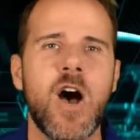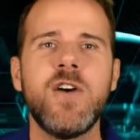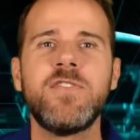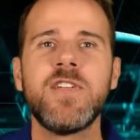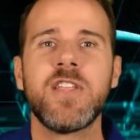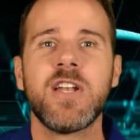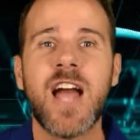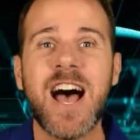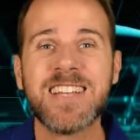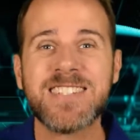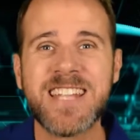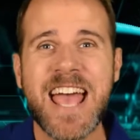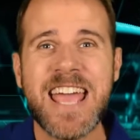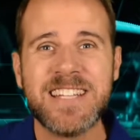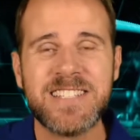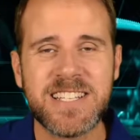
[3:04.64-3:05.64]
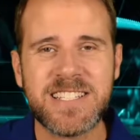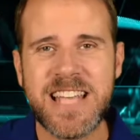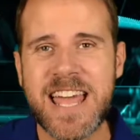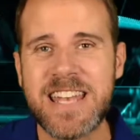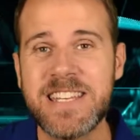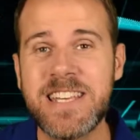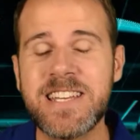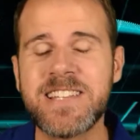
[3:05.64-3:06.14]
Over the last 8 to
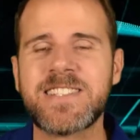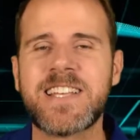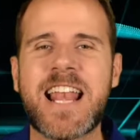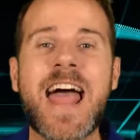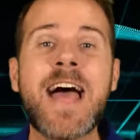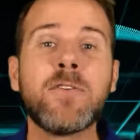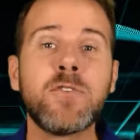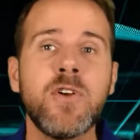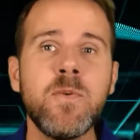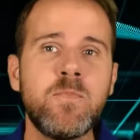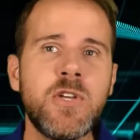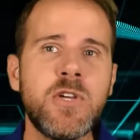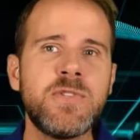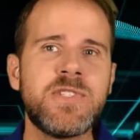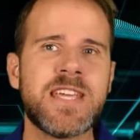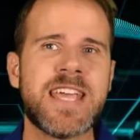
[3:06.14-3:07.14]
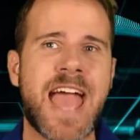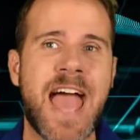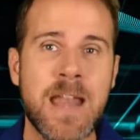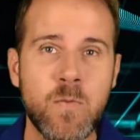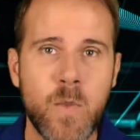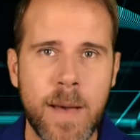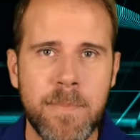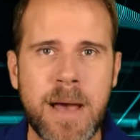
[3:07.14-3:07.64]
10 years, cloud computing
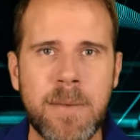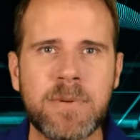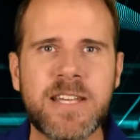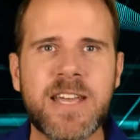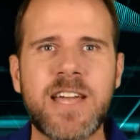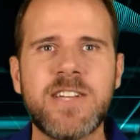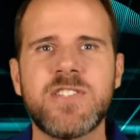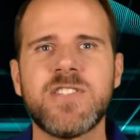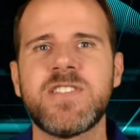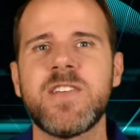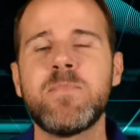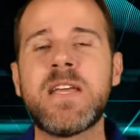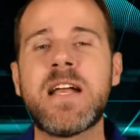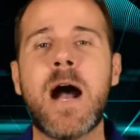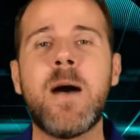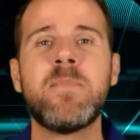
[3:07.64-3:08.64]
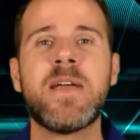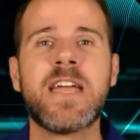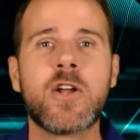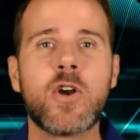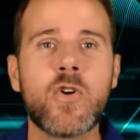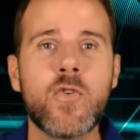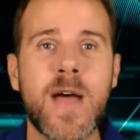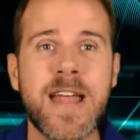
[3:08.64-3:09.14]
and web applications have become
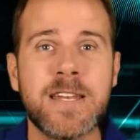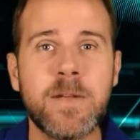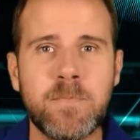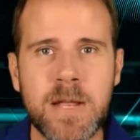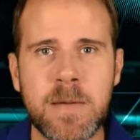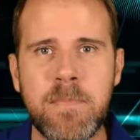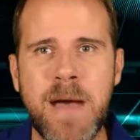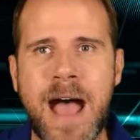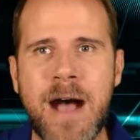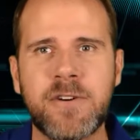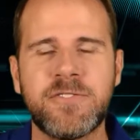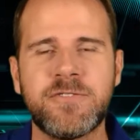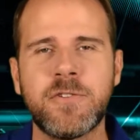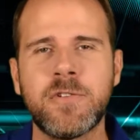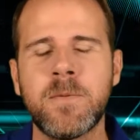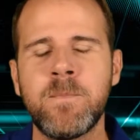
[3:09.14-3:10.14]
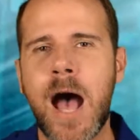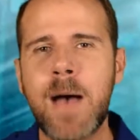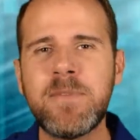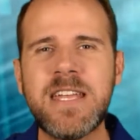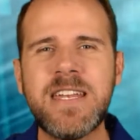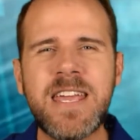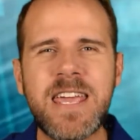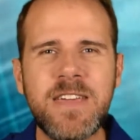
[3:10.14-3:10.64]
incredibly powerful. I
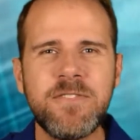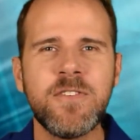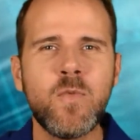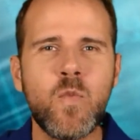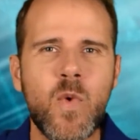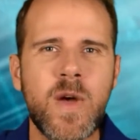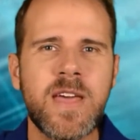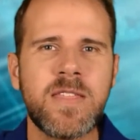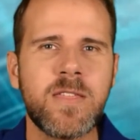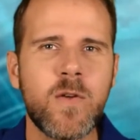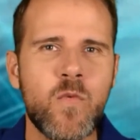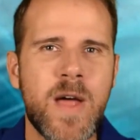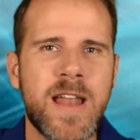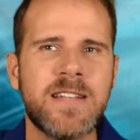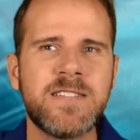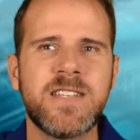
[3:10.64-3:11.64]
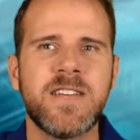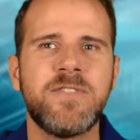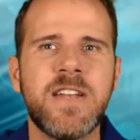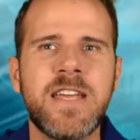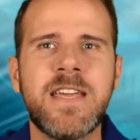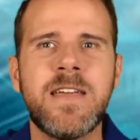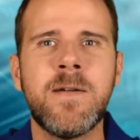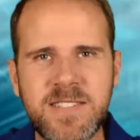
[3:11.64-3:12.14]
mean, even with
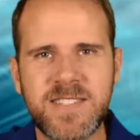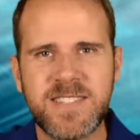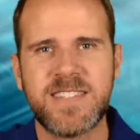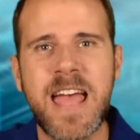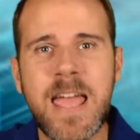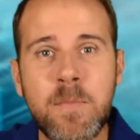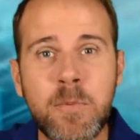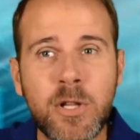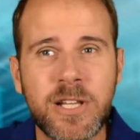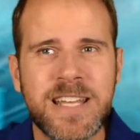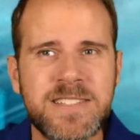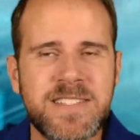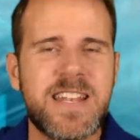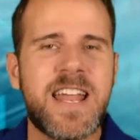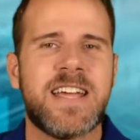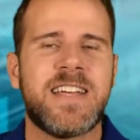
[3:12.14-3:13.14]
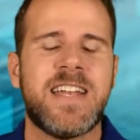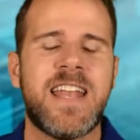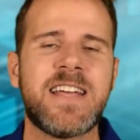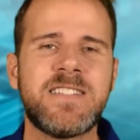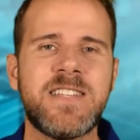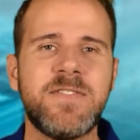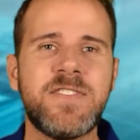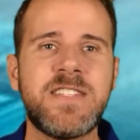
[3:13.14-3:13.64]
relatively stable internet
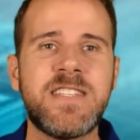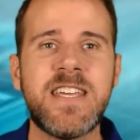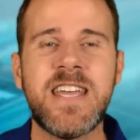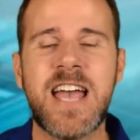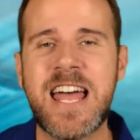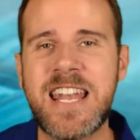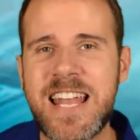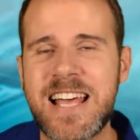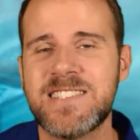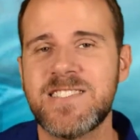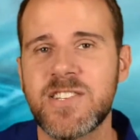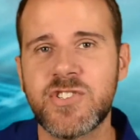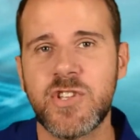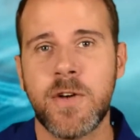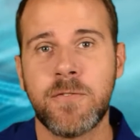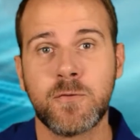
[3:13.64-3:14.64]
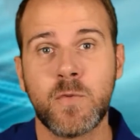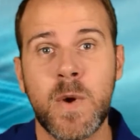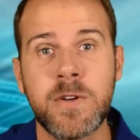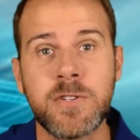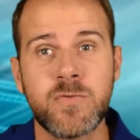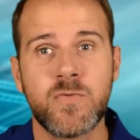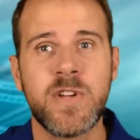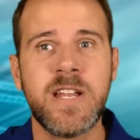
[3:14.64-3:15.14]
connectivity, unless the software
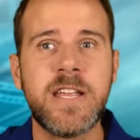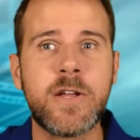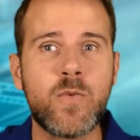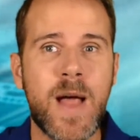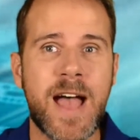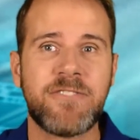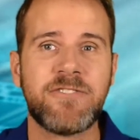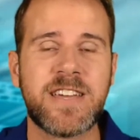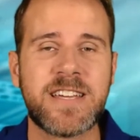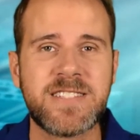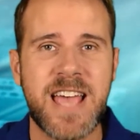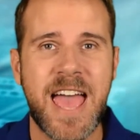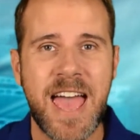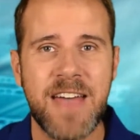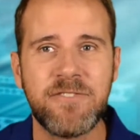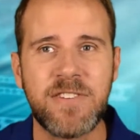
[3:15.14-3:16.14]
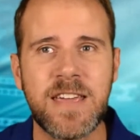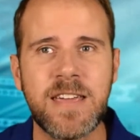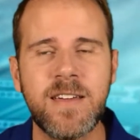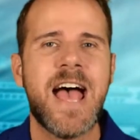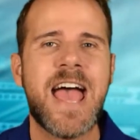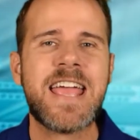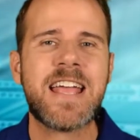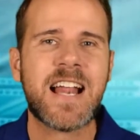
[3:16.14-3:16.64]
is really graphics heavy,
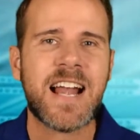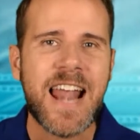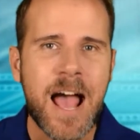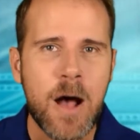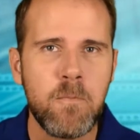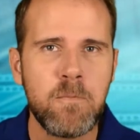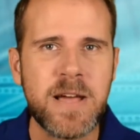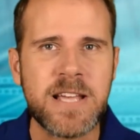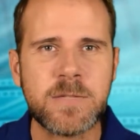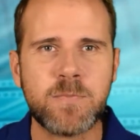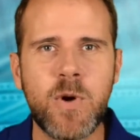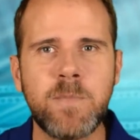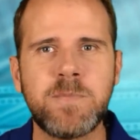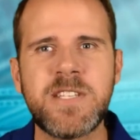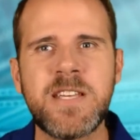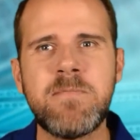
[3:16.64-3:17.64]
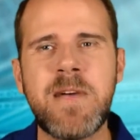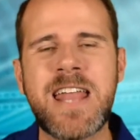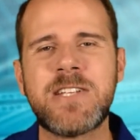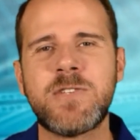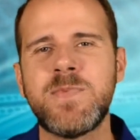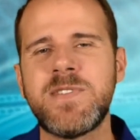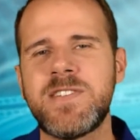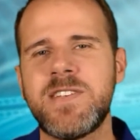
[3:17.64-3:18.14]
a cloud-based property
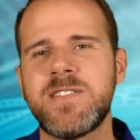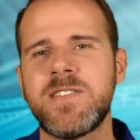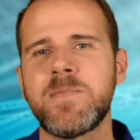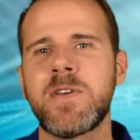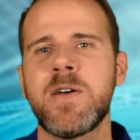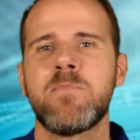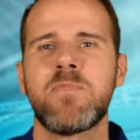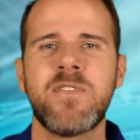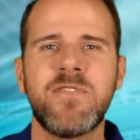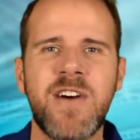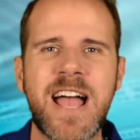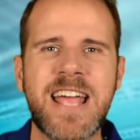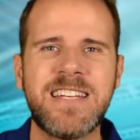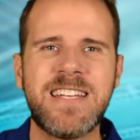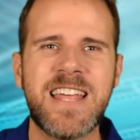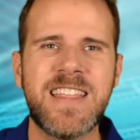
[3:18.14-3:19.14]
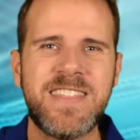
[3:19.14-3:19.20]
management system can provide